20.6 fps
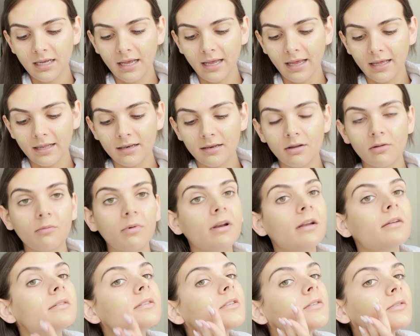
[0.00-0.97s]
And the one I
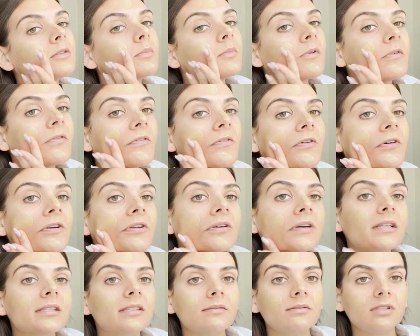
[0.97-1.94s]
was using before, you
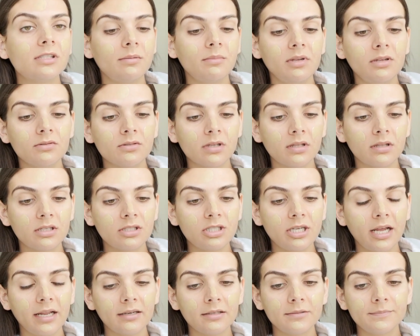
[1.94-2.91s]
guys have seen me use on the
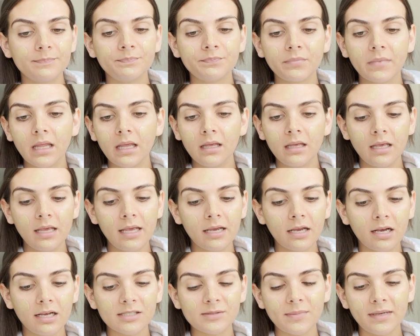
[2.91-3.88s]
channel, It
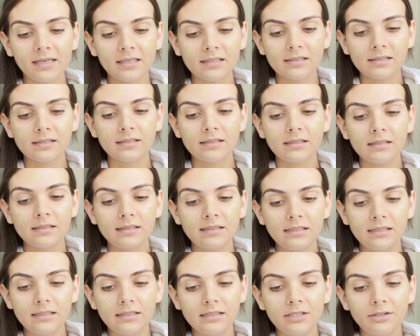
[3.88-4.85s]
Cosmetics
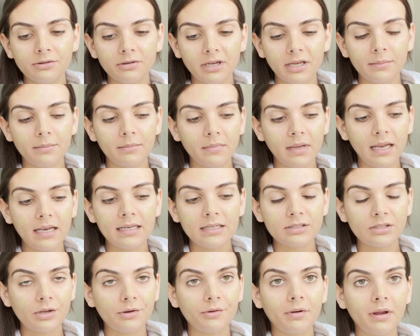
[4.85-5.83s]
CC Cream. It
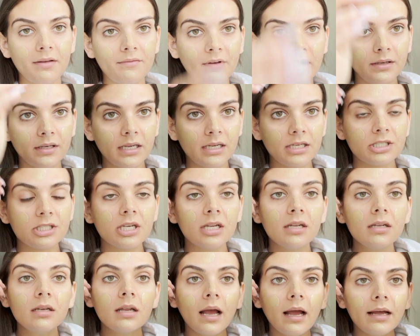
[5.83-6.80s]
is a great
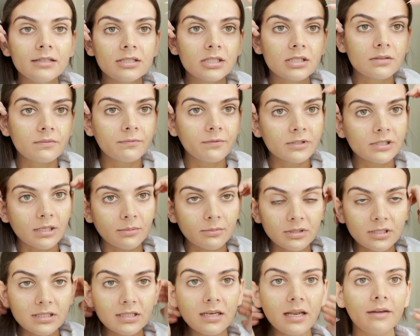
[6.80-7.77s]
foundation. I just, for some
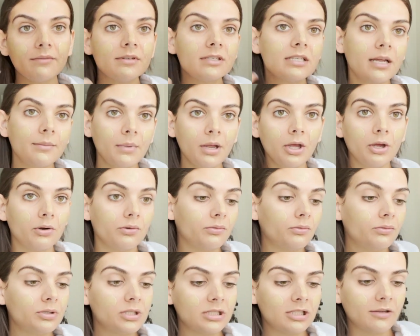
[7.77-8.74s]
reason, every time I go
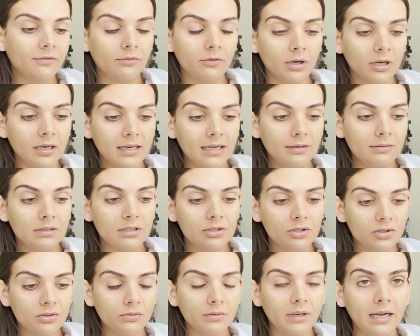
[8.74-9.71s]
to Sephora now, it's
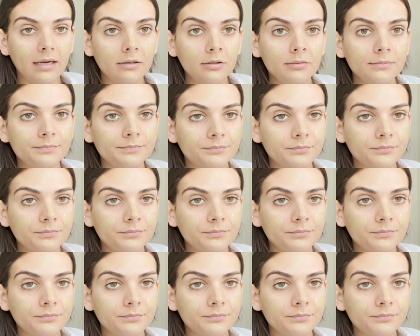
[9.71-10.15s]
sold out.